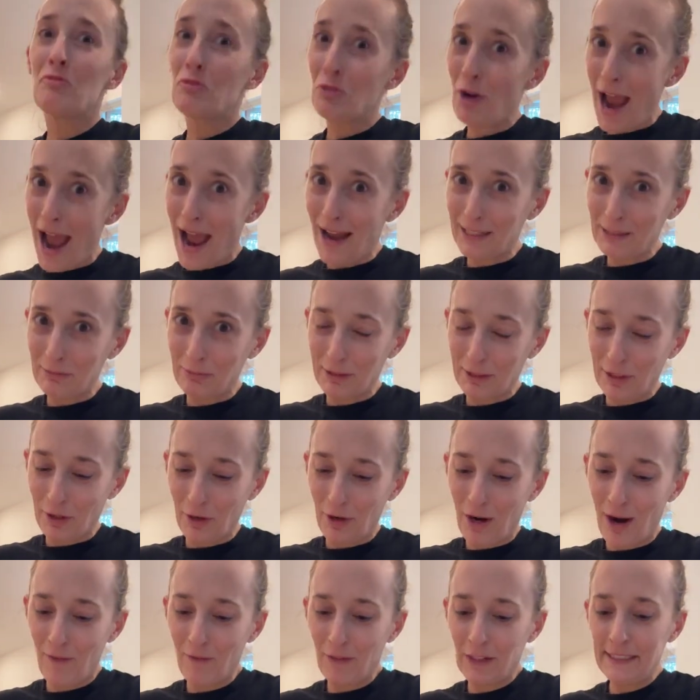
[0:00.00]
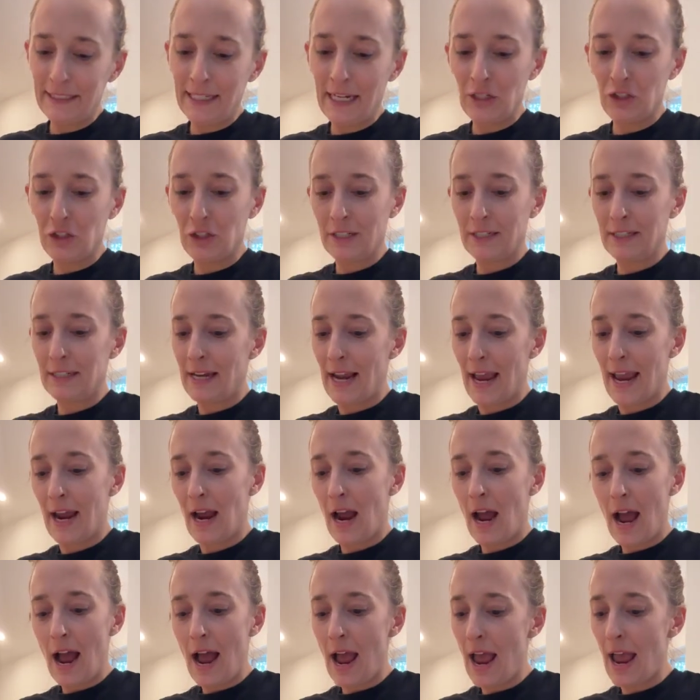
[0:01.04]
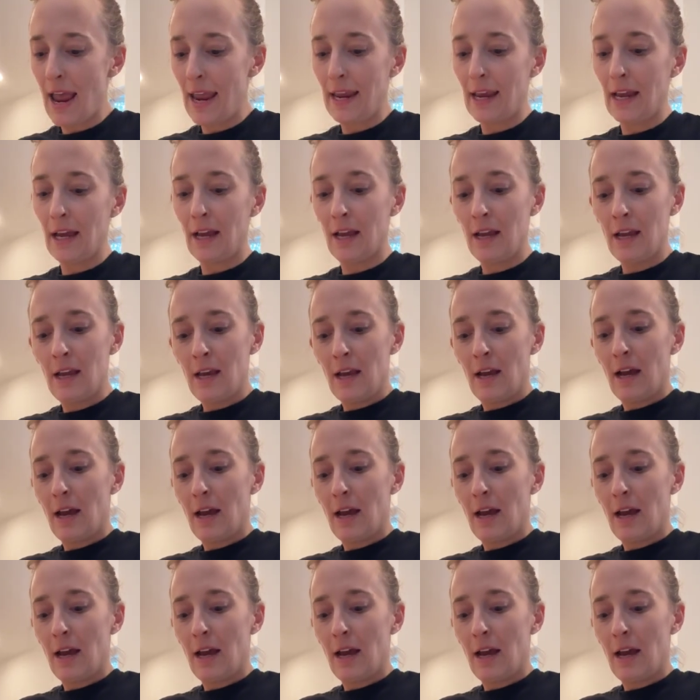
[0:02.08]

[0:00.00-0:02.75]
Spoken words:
Tracked with our conversation today. I